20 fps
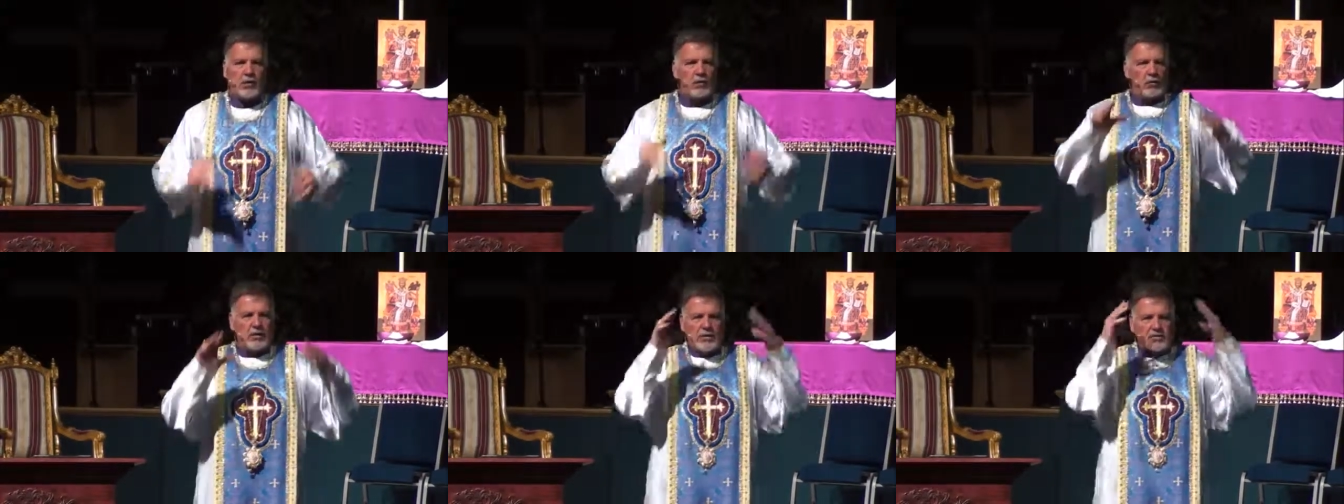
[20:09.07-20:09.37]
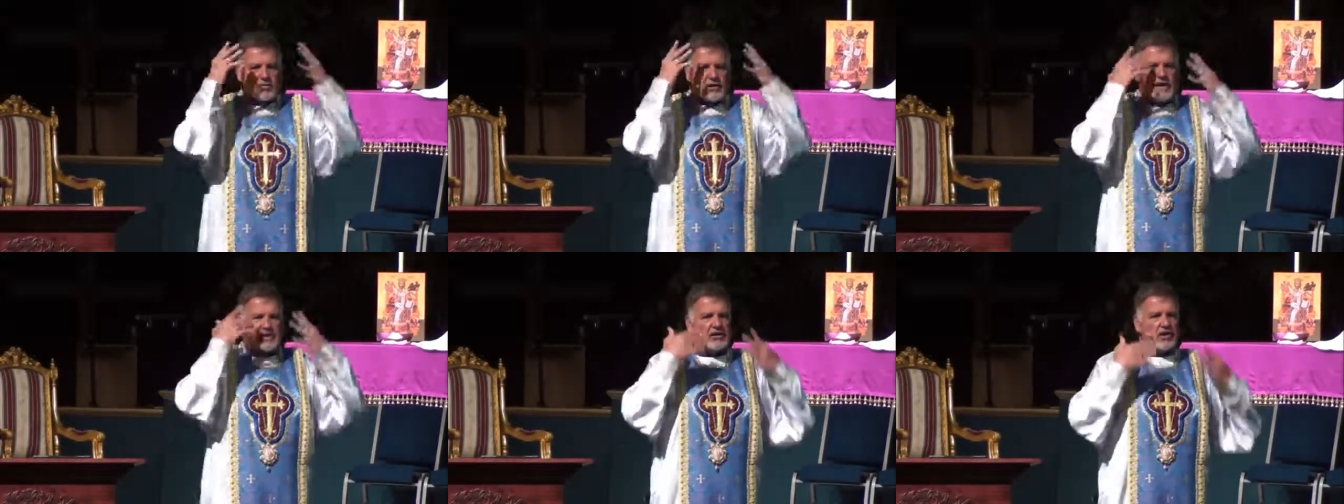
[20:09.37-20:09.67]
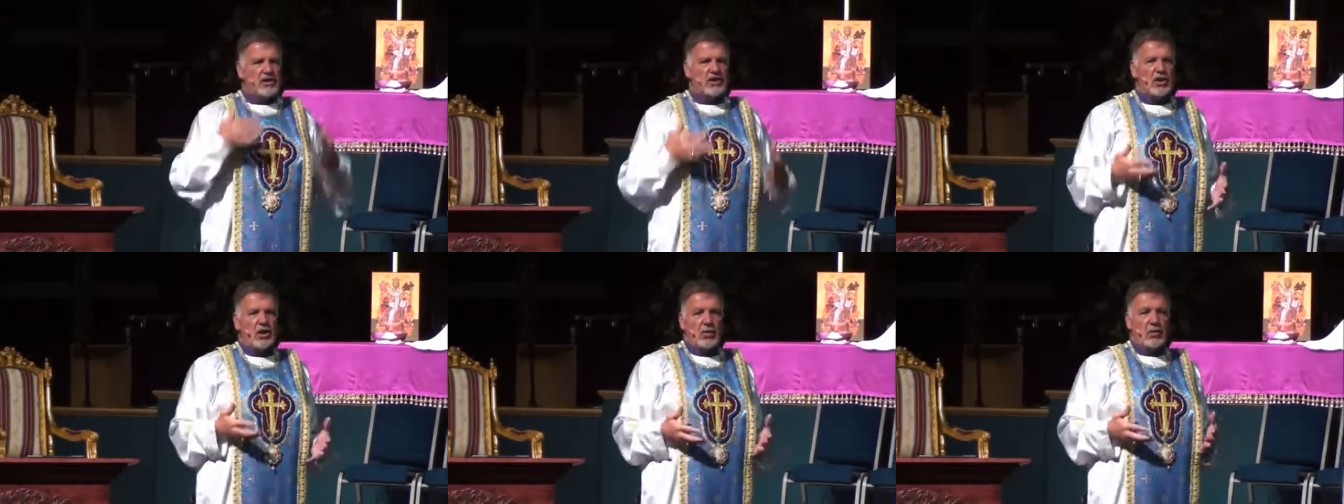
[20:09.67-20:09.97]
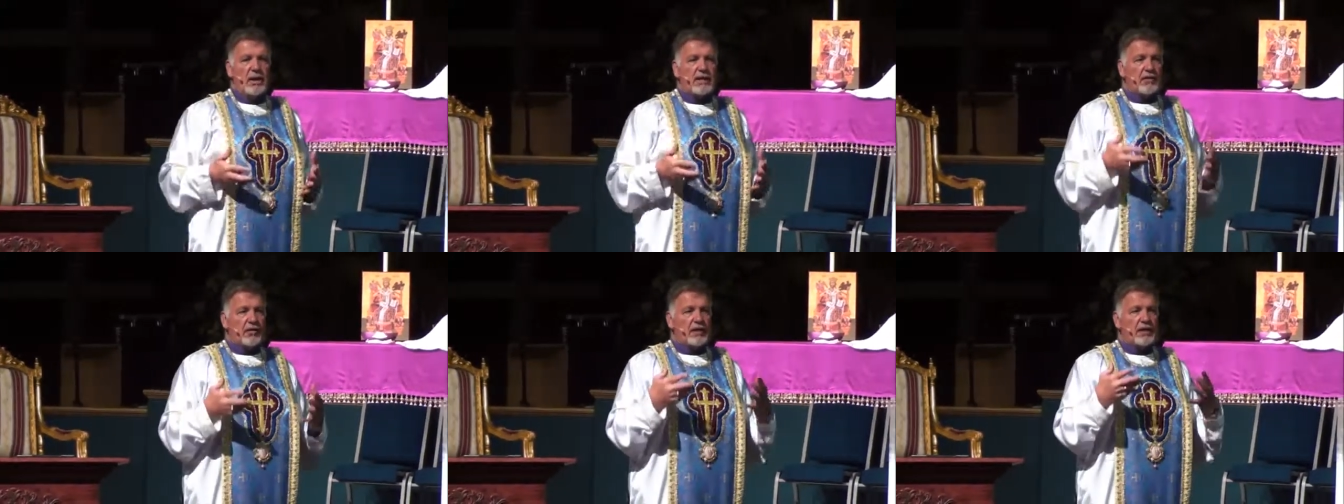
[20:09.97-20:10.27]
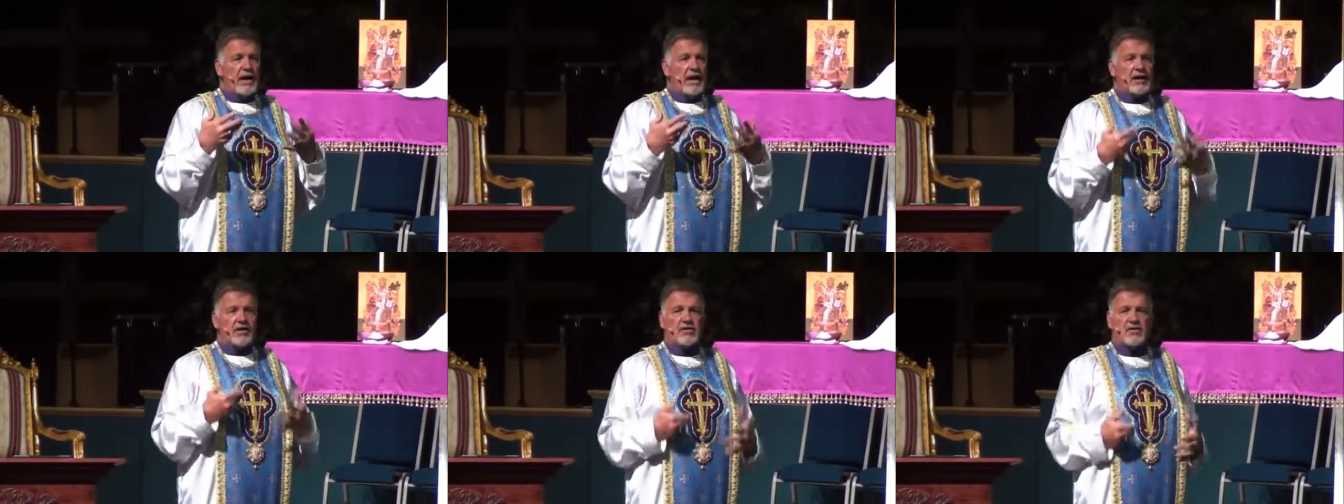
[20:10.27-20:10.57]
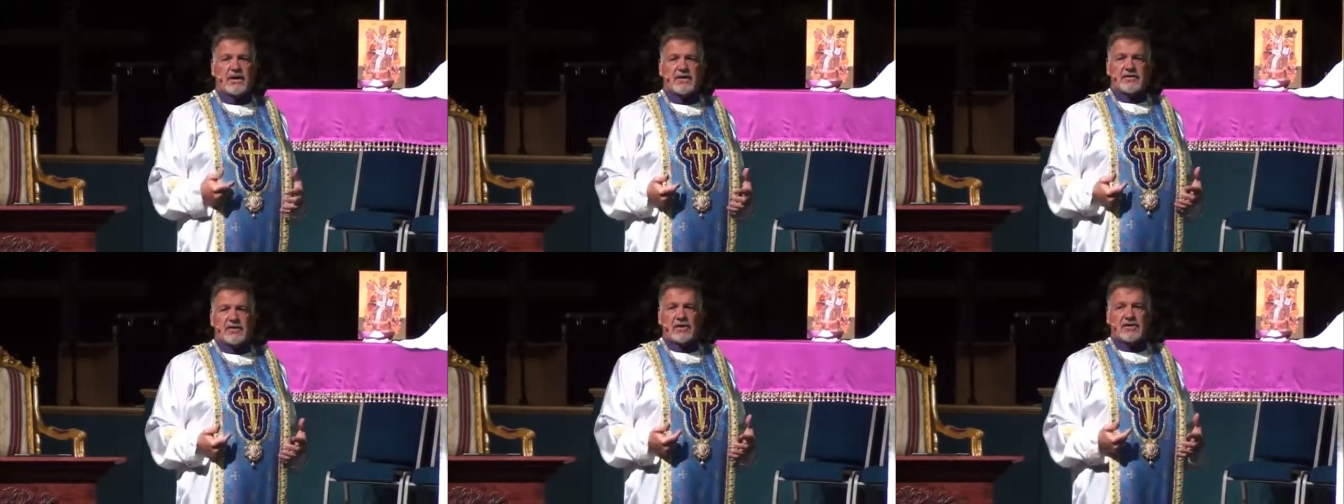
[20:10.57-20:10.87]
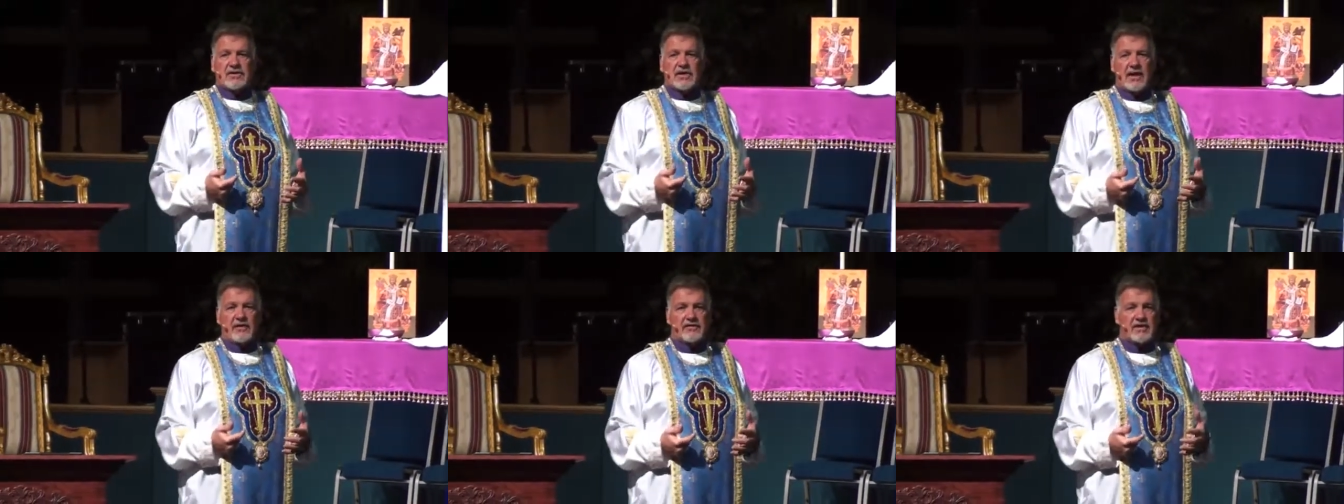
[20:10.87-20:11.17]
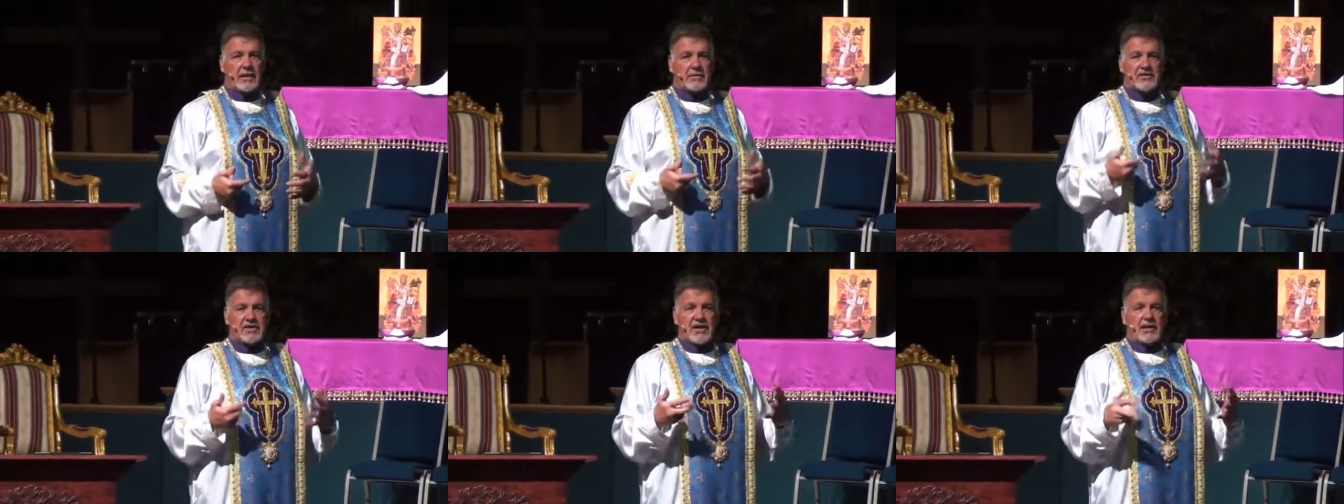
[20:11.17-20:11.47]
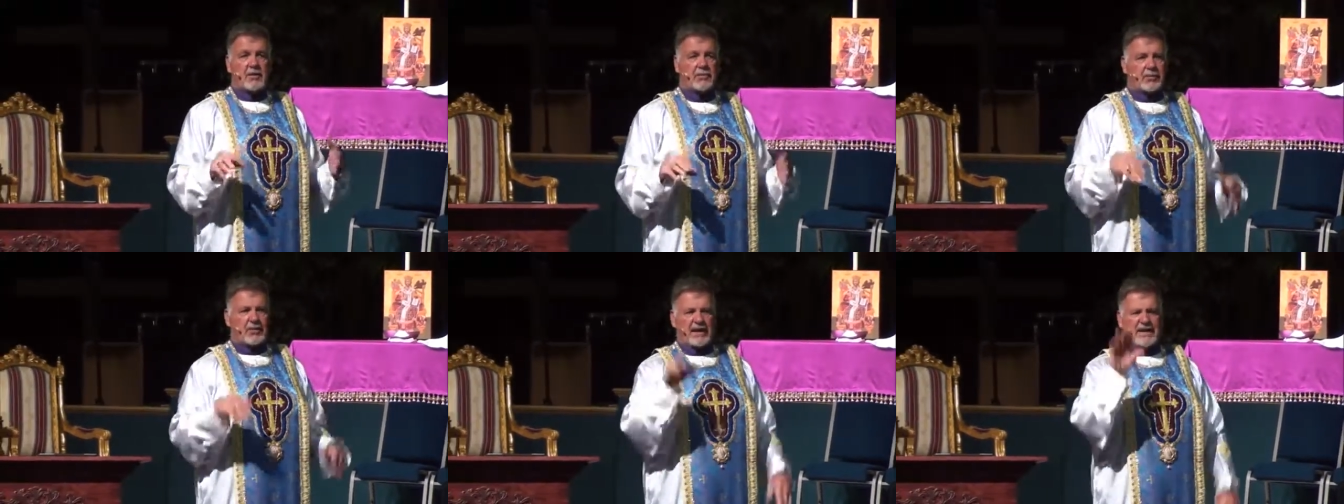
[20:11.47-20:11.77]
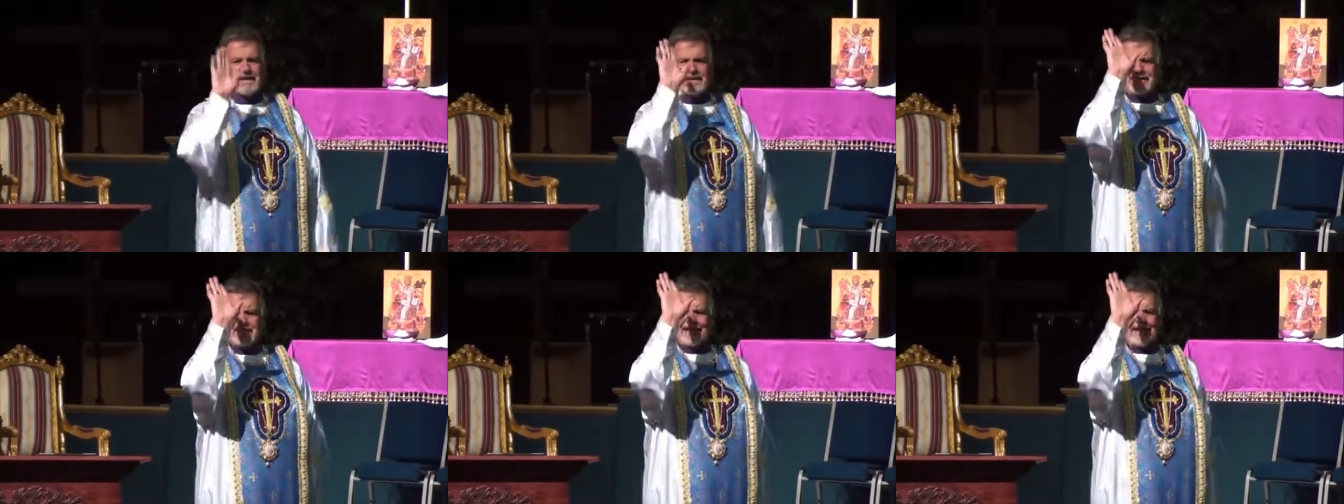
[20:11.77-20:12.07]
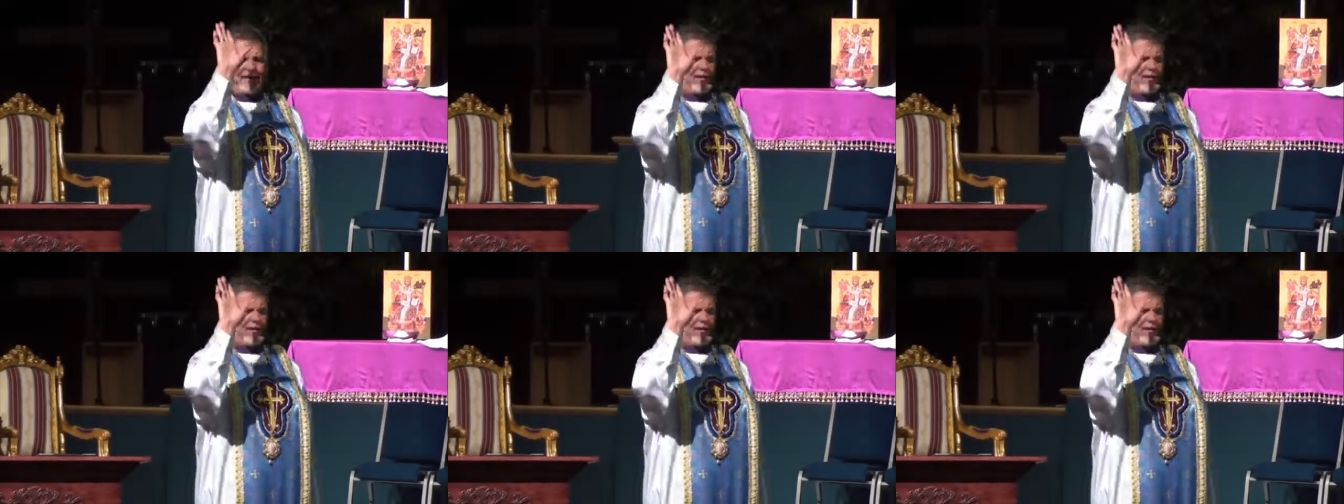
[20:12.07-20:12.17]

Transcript: We can dress, you know, we've learned how to dress ourselves up, say the praise the